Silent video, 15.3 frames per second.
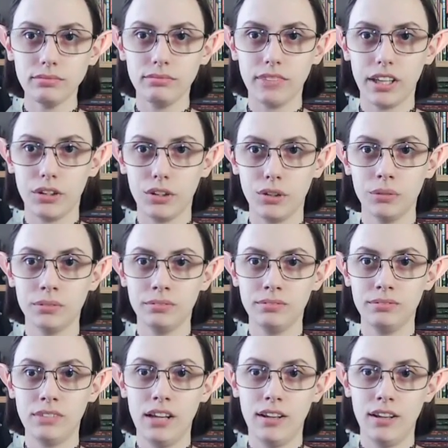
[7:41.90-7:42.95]
Thank you
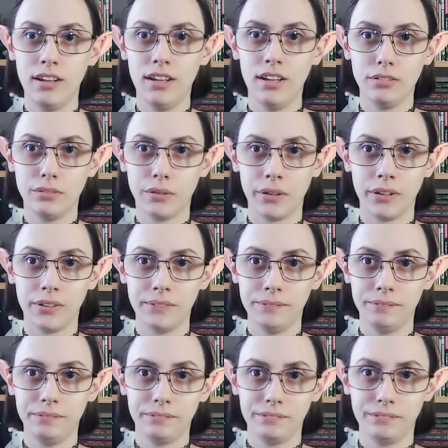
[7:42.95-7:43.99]
for,
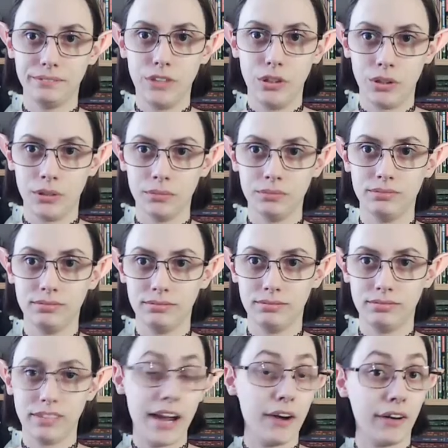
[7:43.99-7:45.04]
you know,
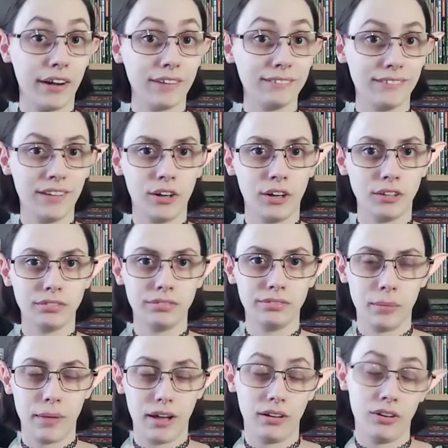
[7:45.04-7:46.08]
caring enough
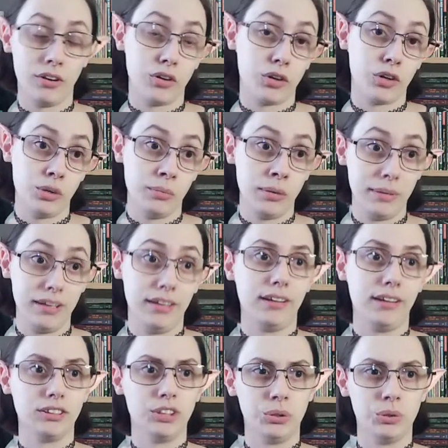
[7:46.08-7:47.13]
about another human
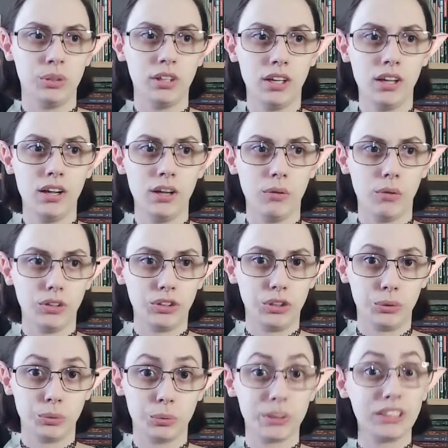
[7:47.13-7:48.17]
being to want
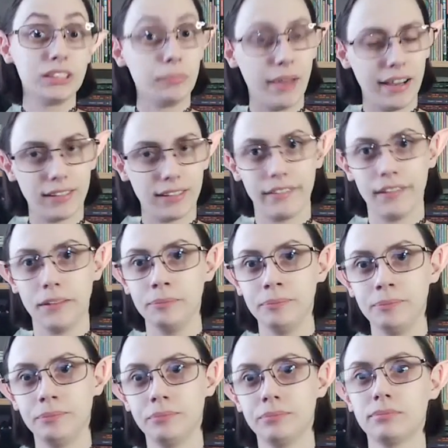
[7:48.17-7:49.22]
to respect
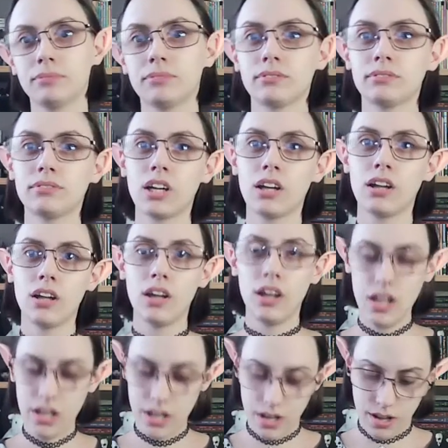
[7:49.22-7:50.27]
them.
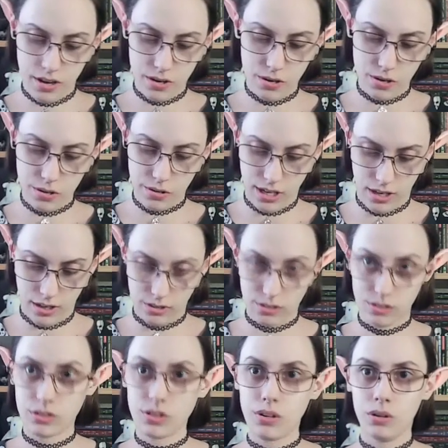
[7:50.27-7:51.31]
Okay,
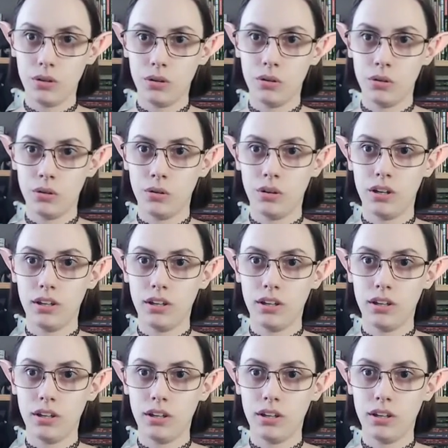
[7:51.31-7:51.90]
so...